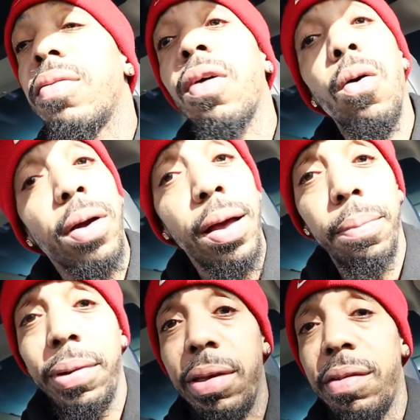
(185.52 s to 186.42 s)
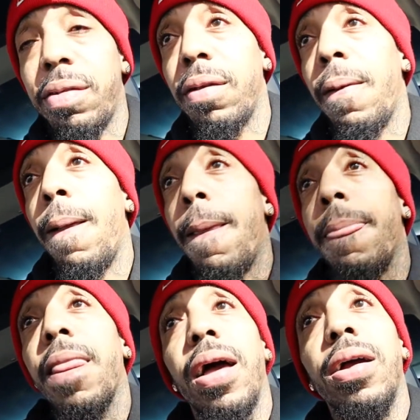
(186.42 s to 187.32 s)
tow companies,
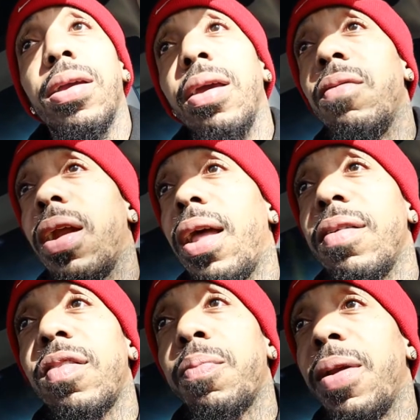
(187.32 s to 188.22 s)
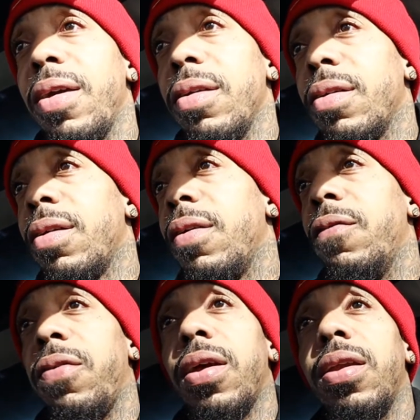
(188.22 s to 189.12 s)
giving a license plate,
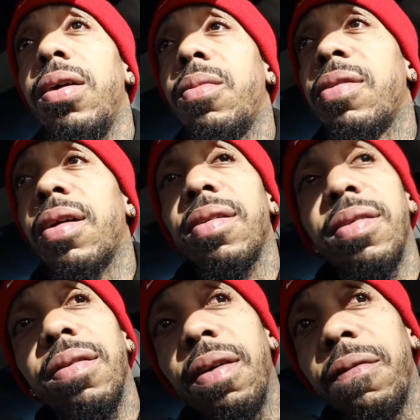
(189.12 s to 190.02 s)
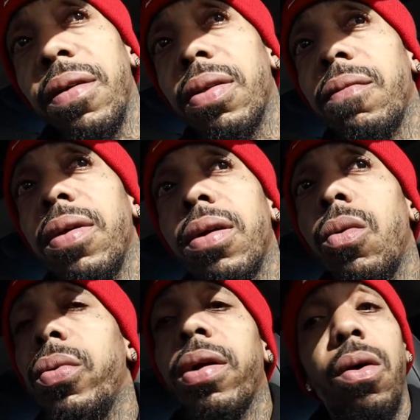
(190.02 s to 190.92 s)
VIN number, trying to see if they found the
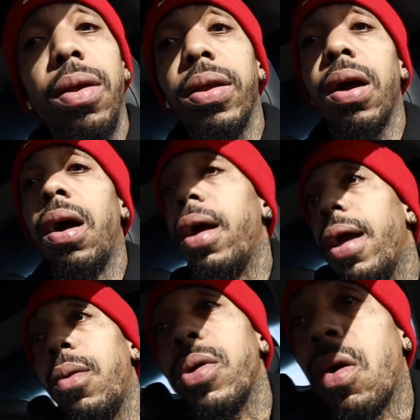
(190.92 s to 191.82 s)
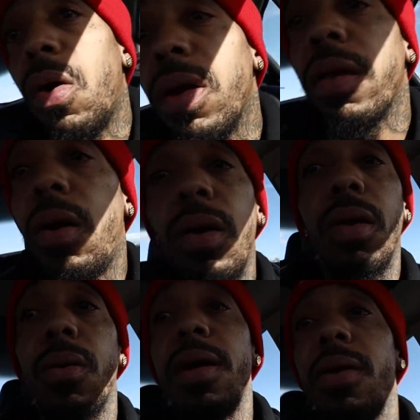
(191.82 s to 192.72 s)
vehicle. We calling all
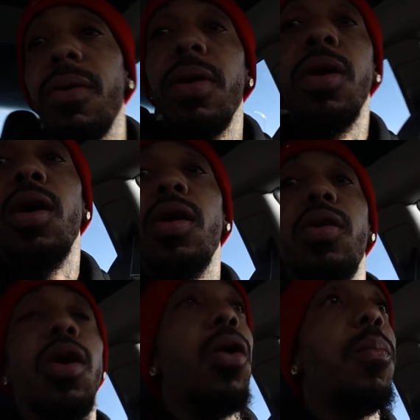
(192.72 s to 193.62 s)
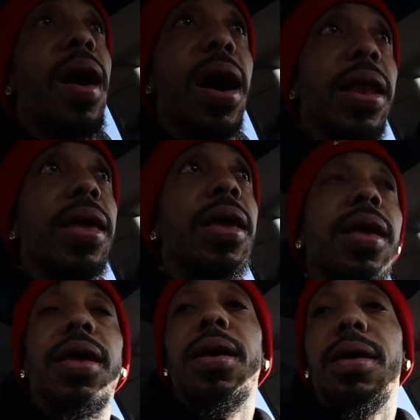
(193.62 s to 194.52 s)
around. Nobody
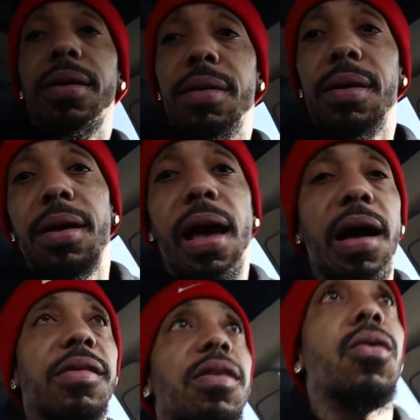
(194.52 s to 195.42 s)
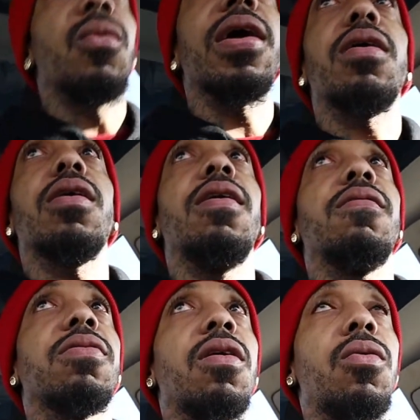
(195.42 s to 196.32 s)
has no record
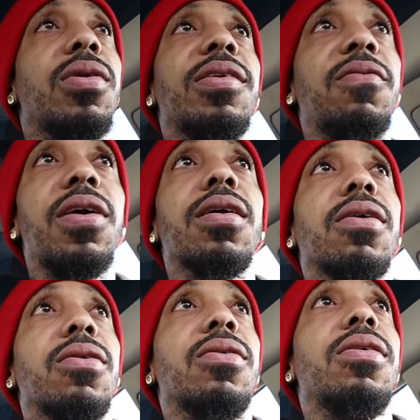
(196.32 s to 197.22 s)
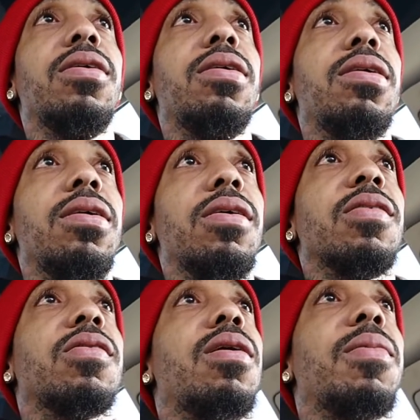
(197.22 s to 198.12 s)
of towing this vehicle.
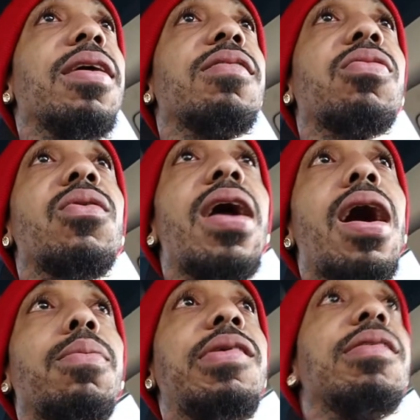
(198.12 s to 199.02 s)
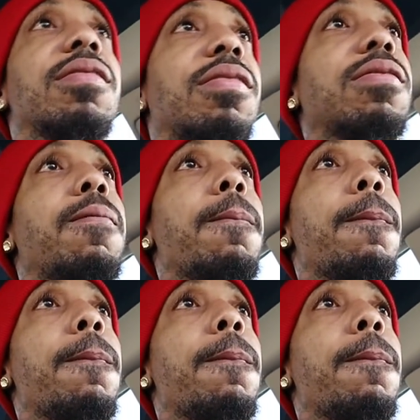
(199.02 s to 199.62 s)
So I'm like, it's three options.